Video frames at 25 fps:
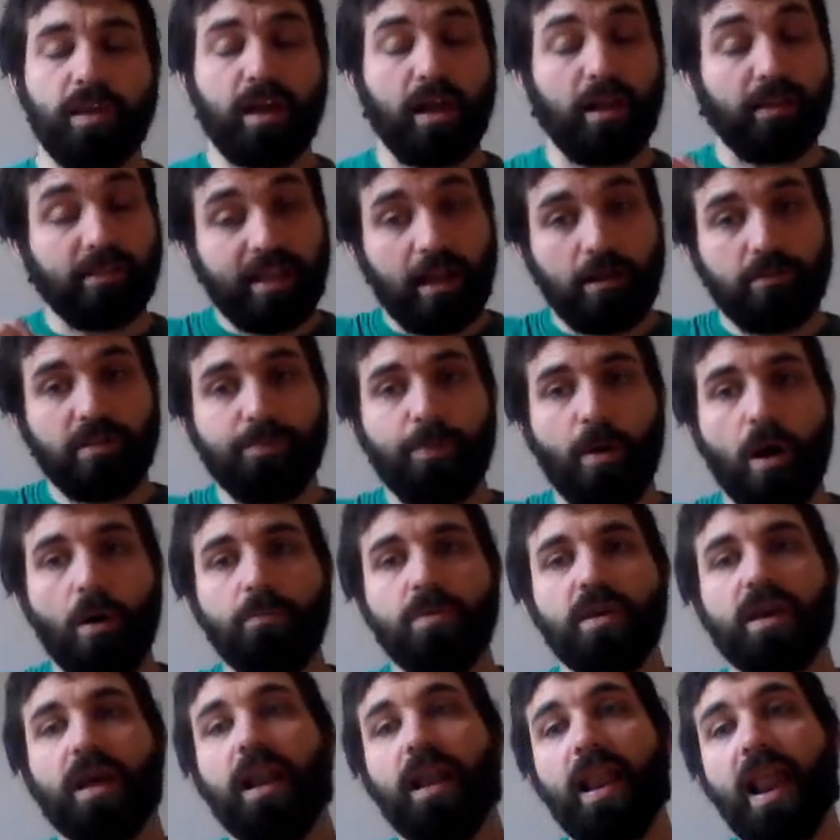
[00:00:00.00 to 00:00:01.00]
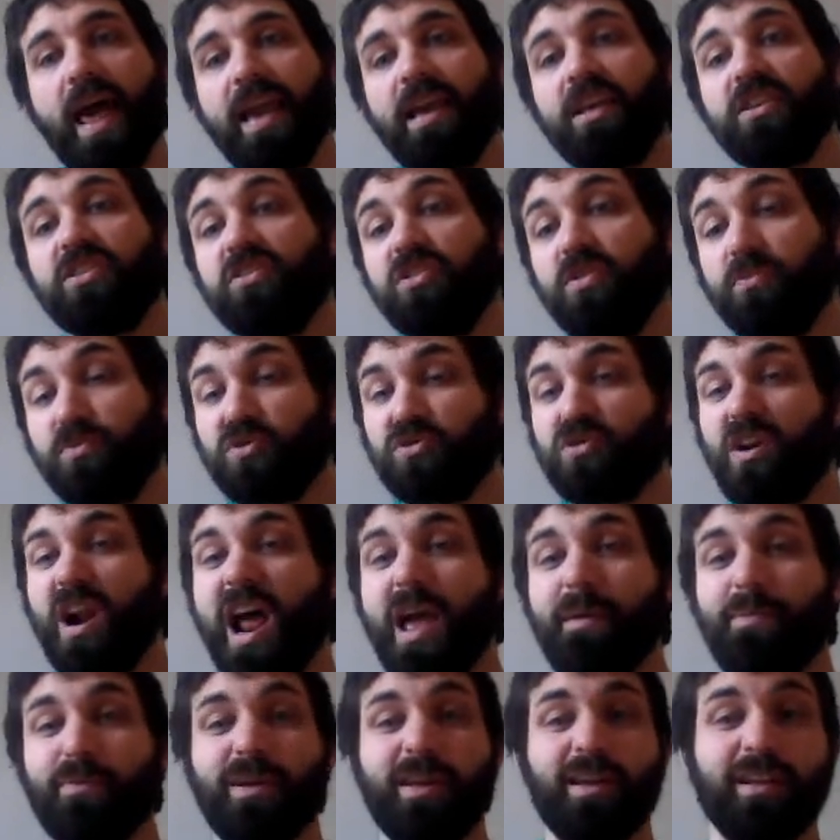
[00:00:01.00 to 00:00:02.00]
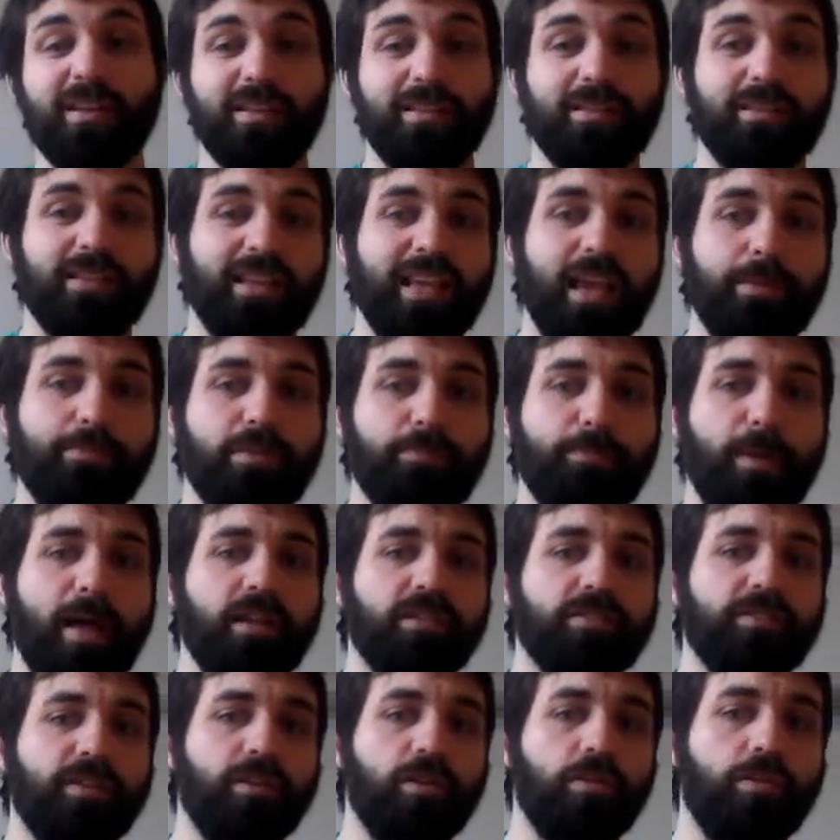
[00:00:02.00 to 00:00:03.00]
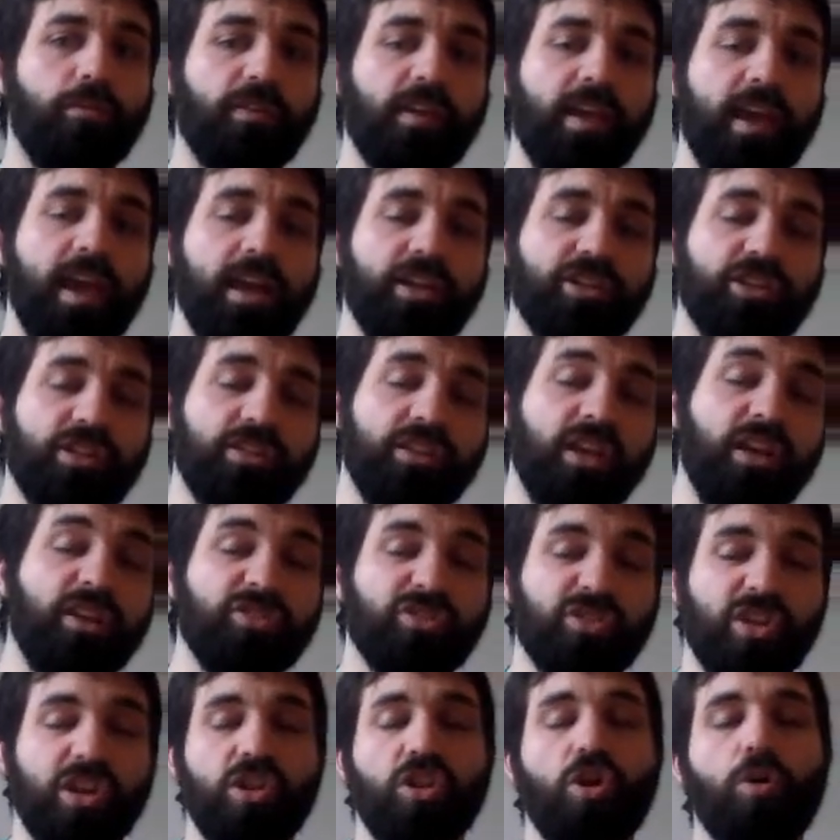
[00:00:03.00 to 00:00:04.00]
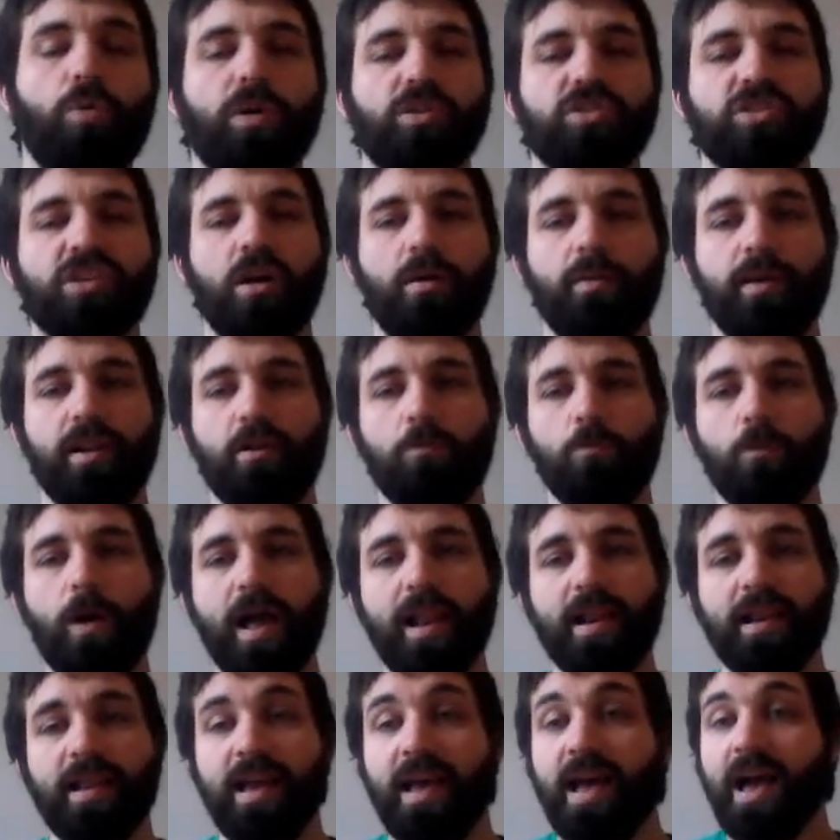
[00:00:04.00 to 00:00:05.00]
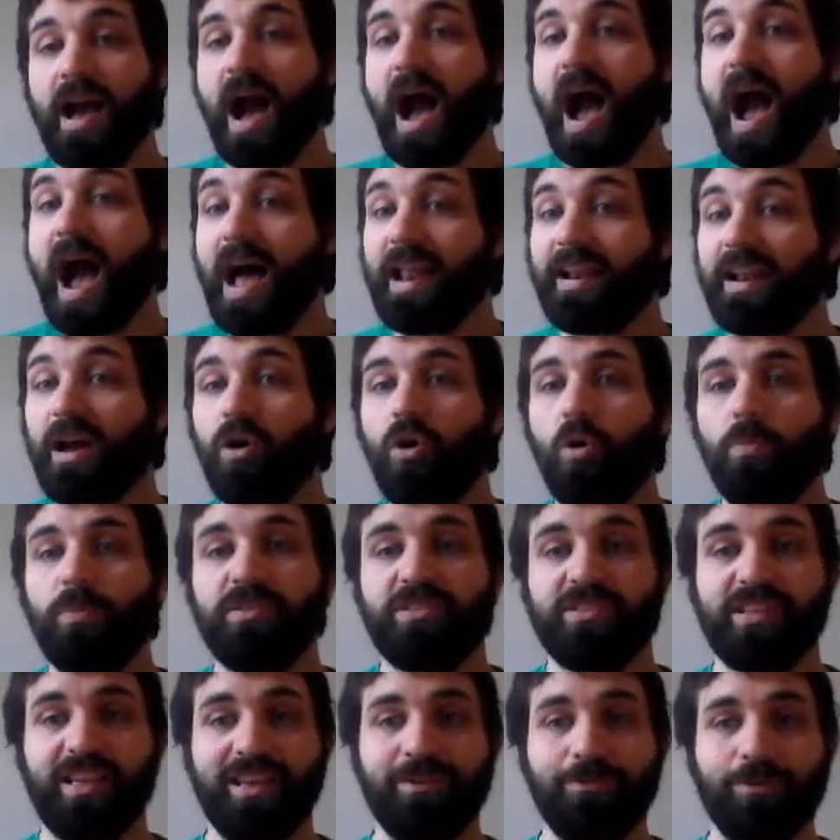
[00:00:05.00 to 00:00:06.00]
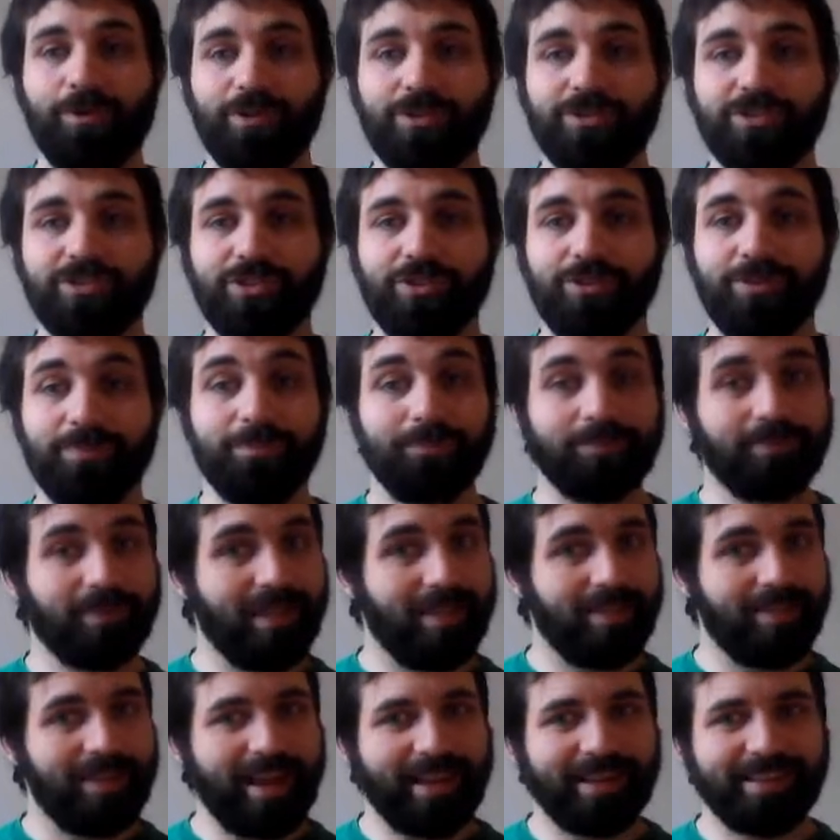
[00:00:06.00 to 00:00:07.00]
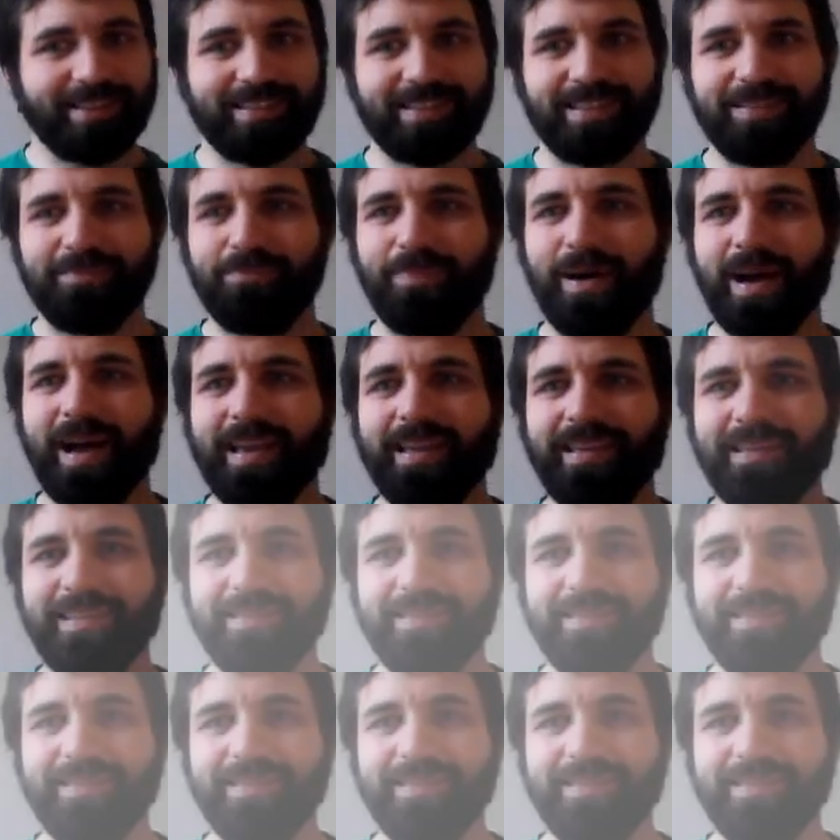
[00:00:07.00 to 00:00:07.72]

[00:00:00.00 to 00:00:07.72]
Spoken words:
down the bottom, you can like, subscribe, keep the bells for notification so you know what's coming and when. And I hope to see you all soon. Thanks. Bye.